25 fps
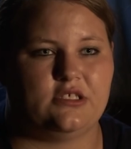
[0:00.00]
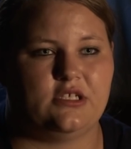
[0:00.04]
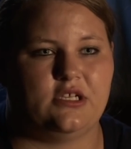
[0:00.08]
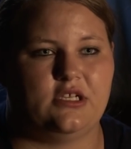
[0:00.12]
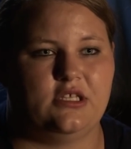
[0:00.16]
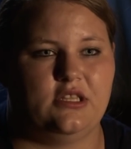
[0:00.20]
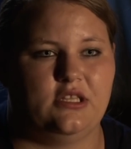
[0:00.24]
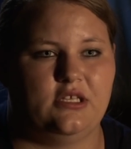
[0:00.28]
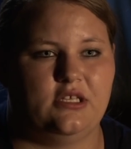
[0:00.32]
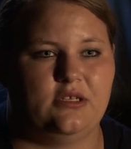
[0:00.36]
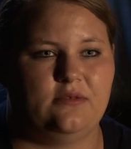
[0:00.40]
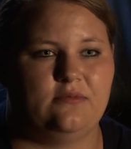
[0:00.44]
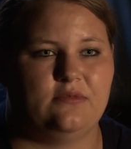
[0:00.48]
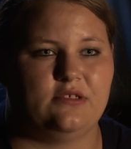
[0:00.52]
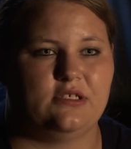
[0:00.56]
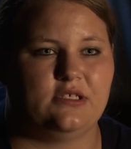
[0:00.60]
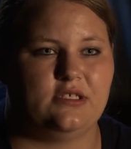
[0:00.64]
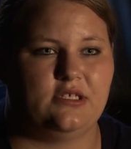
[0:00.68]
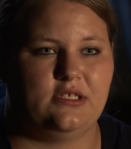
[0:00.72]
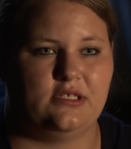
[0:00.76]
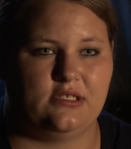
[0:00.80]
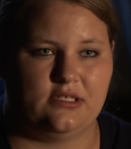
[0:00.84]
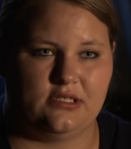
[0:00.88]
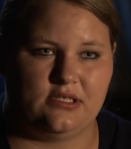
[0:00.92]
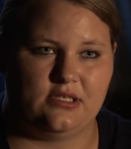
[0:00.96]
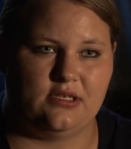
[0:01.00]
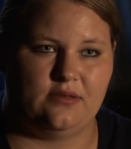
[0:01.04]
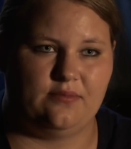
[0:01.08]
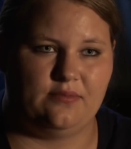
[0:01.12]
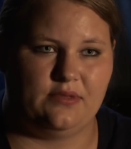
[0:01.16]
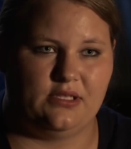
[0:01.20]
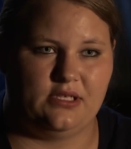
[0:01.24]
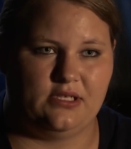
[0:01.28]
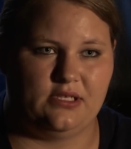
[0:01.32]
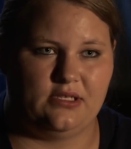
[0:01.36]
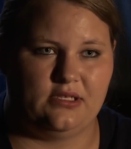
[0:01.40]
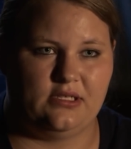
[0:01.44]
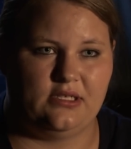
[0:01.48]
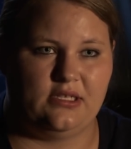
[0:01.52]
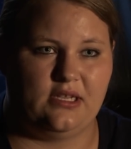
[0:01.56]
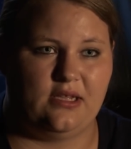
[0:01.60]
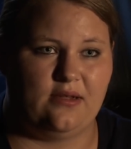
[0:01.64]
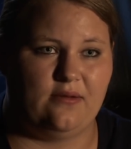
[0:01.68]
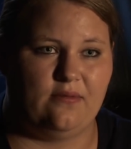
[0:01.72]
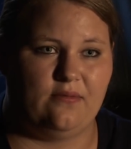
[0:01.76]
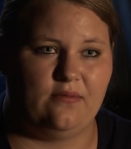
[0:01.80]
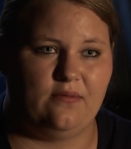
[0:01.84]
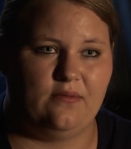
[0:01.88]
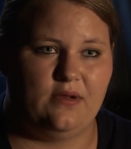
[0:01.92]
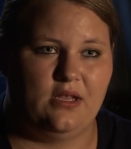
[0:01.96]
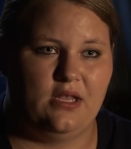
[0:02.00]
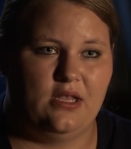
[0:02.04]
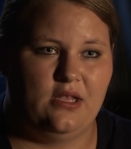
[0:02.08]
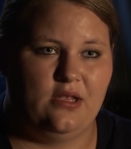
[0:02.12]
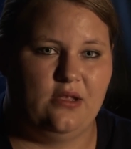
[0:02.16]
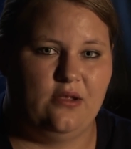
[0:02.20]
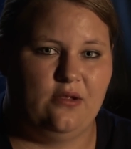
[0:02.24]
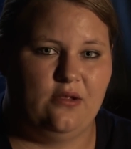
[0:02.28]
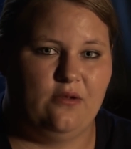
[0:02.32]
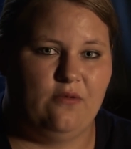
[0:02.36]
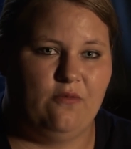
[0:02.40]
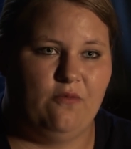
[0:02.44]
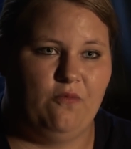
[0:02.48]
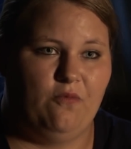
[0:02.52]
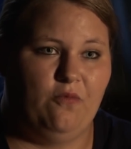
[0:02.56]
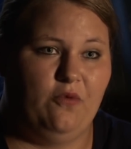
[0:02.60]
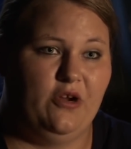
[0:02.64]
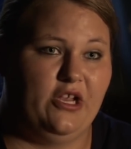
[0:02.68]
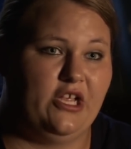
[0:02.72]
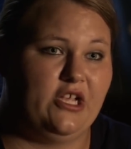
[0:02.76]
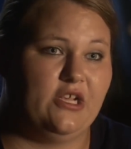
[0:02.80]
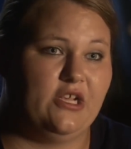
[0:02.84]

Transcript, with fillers: Shaylin was seeing something that we